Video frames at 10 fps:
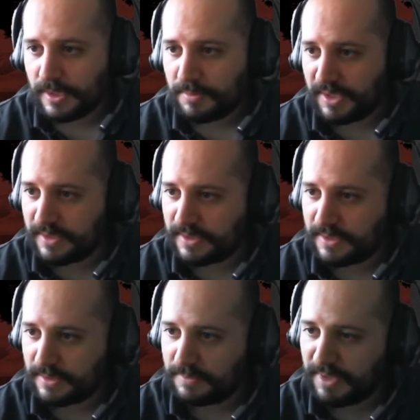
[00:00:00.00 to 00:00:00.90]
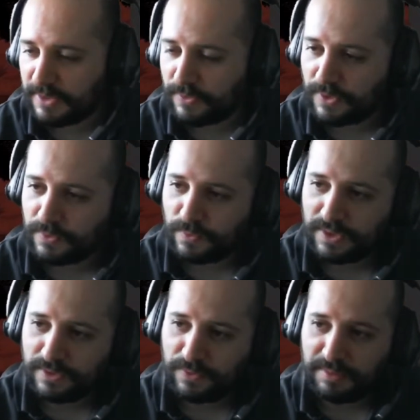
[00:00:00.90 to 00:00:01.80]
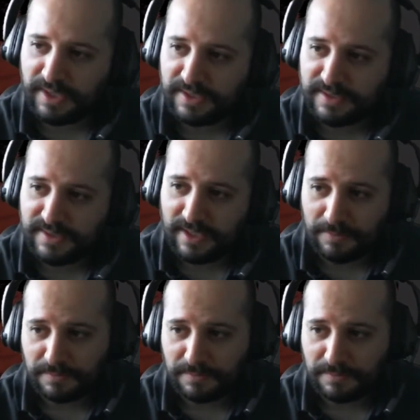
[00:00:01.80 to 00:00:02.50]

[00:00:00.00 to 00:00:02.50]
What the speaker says: but the background will remain the same.